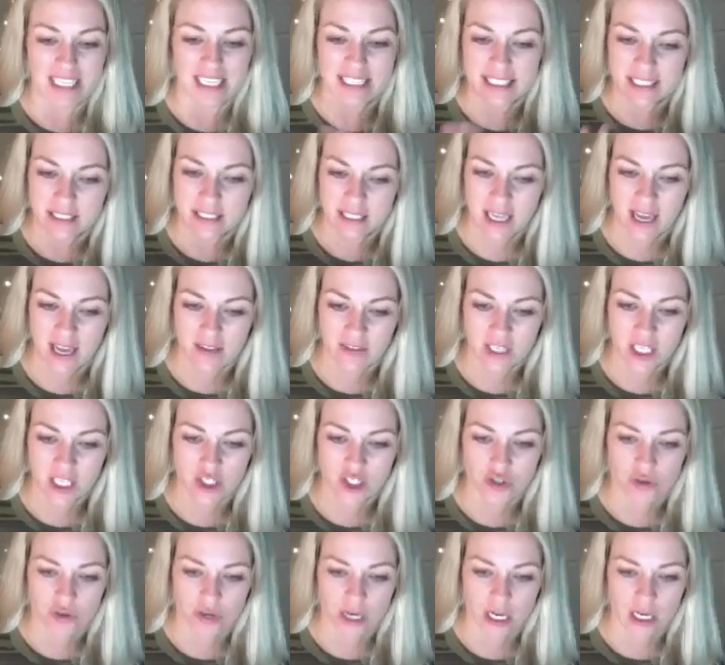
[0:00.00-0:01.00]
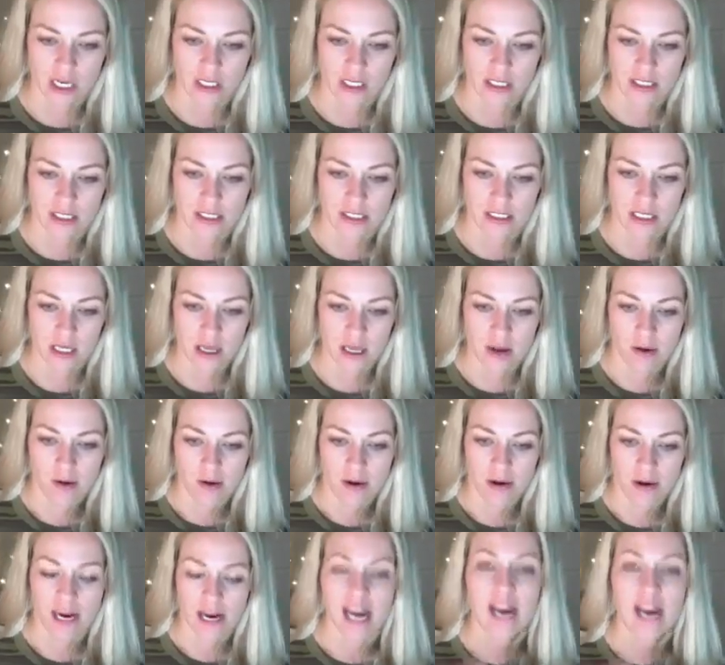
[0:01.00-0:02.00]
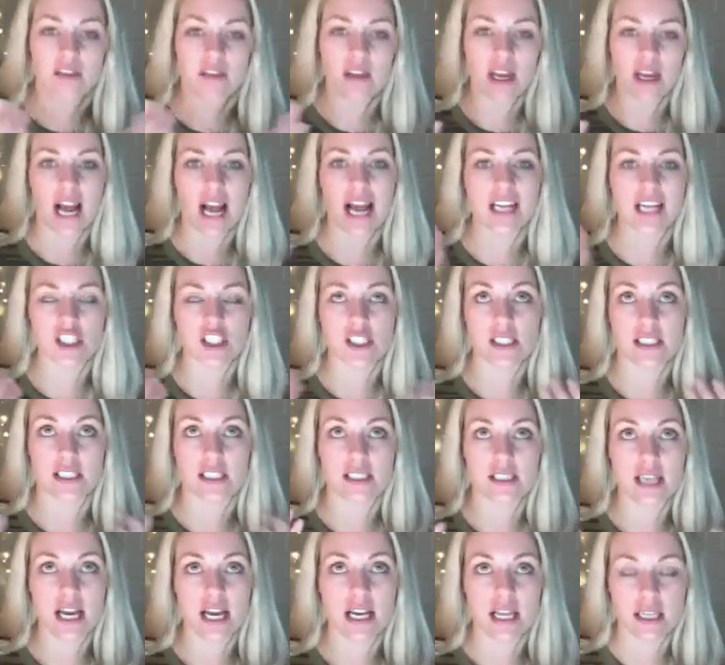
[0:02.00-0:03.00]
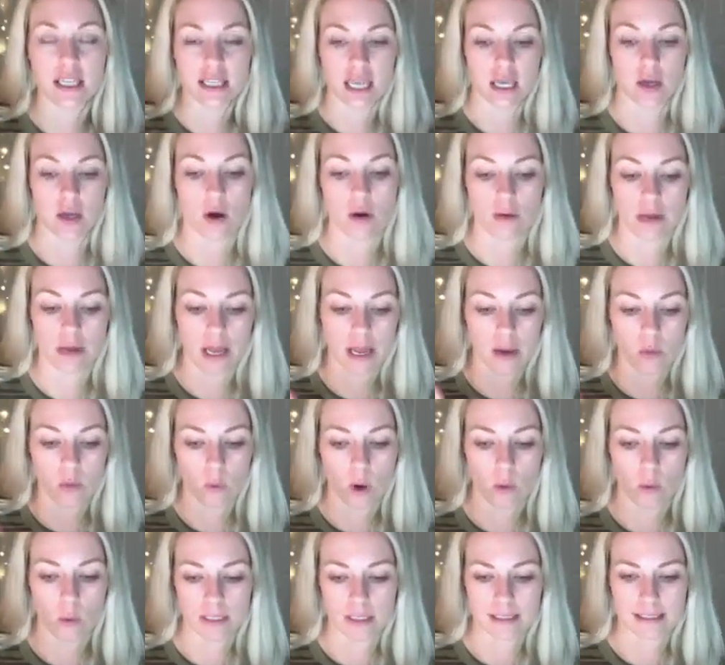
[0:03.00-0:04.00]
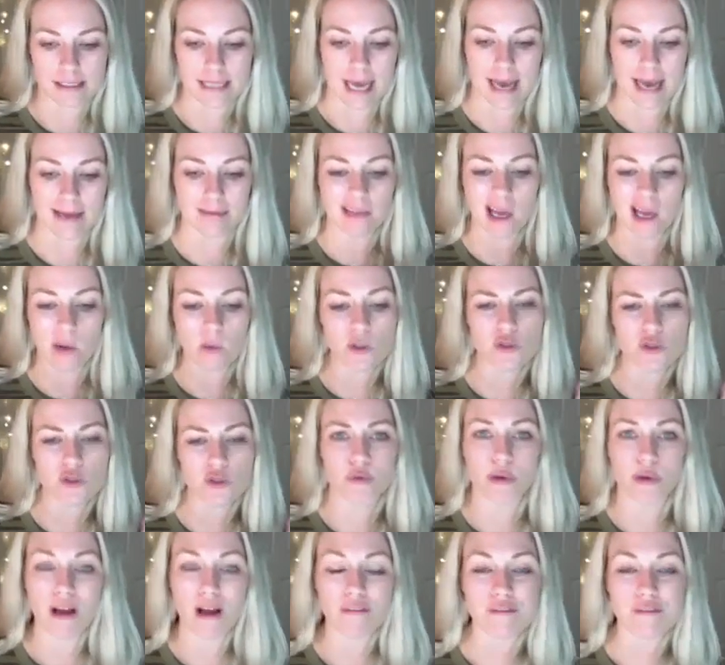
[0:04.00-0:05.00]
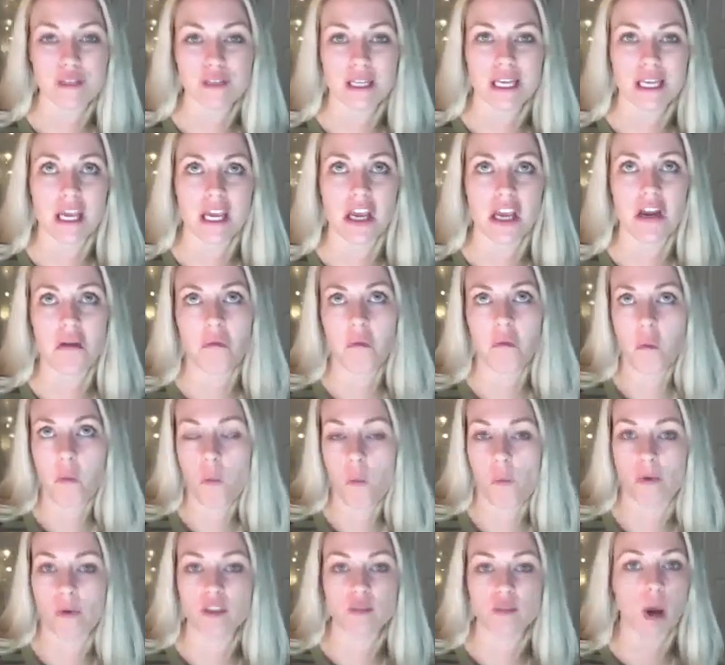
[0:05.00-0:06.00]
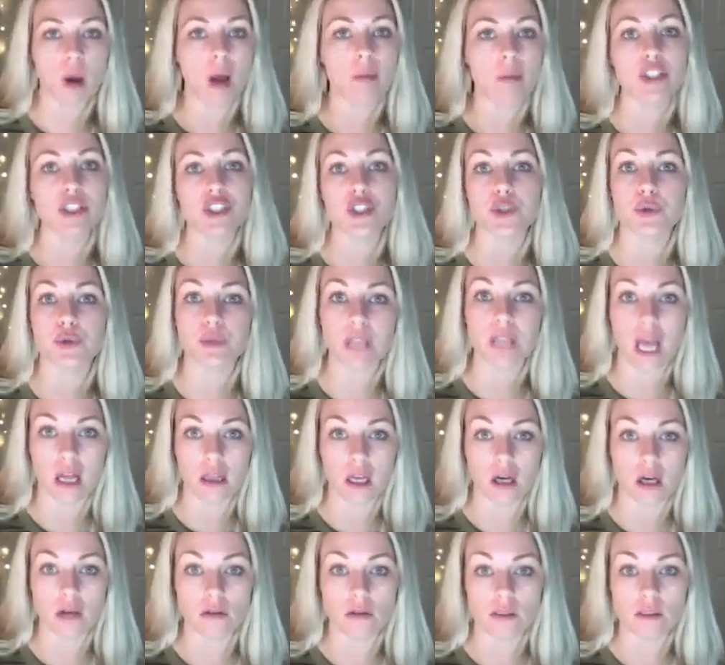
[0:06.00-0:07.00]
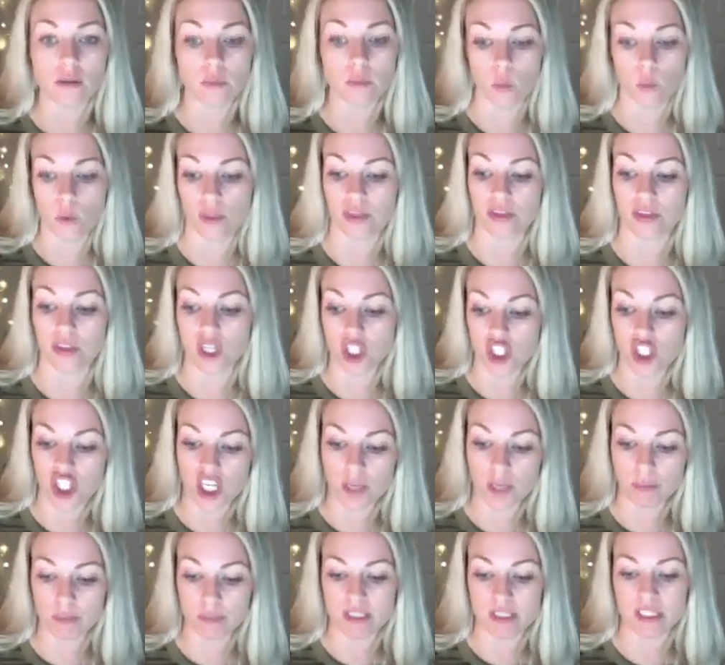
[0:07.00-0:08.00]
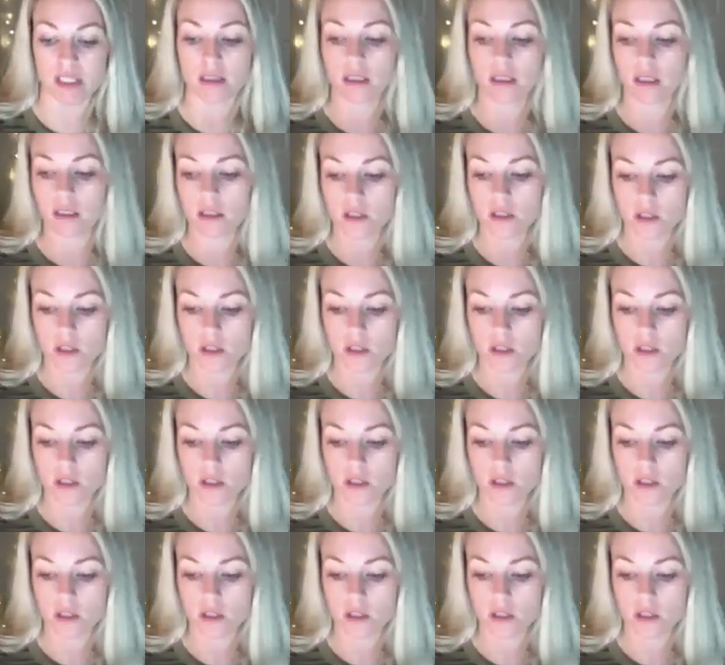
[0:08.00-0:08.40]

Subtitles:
didn't have any drinks. And then I just decided, like, okay, what was that? That was probably 2 yellows with the chips and the